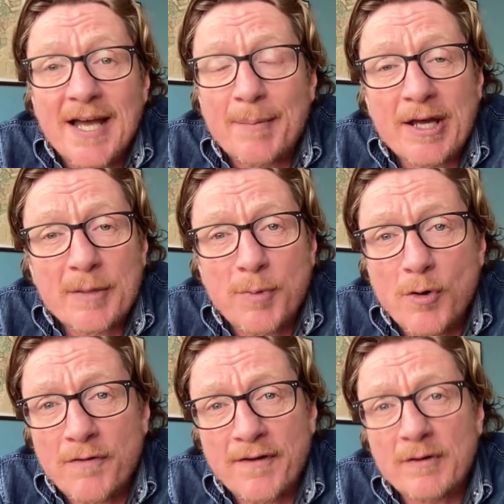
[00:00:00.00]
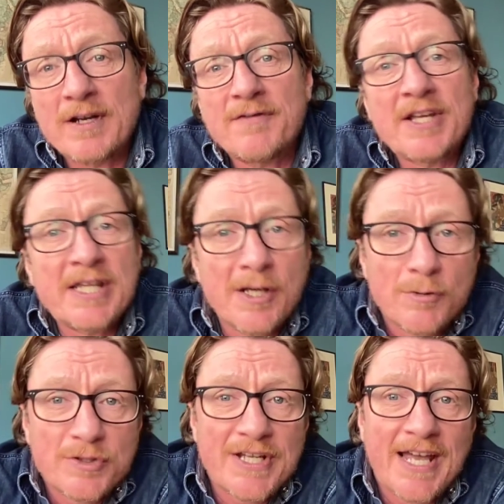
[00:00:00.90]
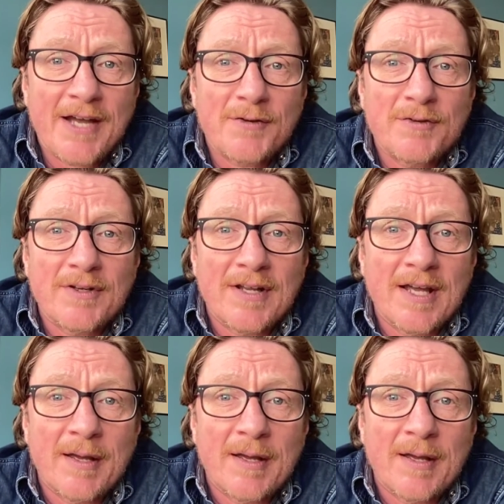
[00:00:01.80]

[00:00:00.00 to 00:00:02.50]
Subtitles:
about the poor folk living in the old town,